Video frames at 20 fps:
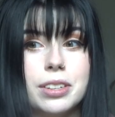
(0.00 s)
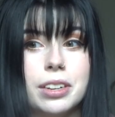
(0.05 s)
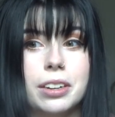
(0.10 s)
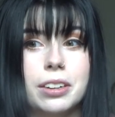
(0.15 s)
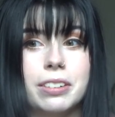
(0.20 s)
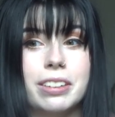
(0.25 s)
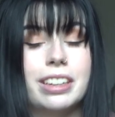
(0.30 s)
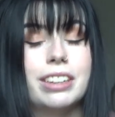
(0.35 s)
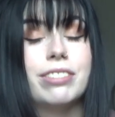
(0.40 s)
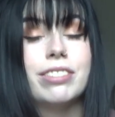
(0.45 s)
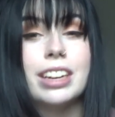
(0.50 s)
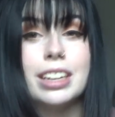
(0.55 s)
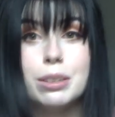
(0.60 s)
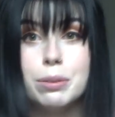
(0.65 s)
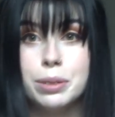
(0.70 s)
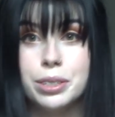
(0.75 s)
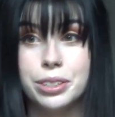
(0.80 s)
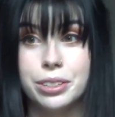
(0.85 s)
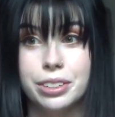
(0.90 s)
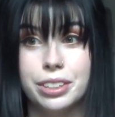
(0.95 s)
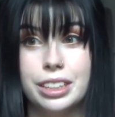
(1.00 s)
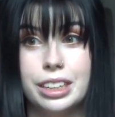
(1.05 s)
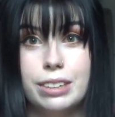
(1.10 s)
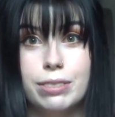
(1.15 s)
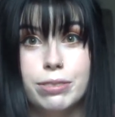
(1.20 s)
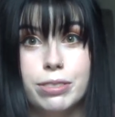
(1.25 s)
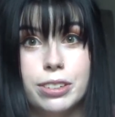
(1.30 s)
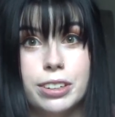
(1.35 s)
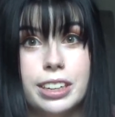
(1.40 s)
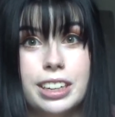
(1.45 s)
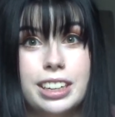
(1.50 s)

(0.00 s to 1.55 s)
So if that's what you're looking for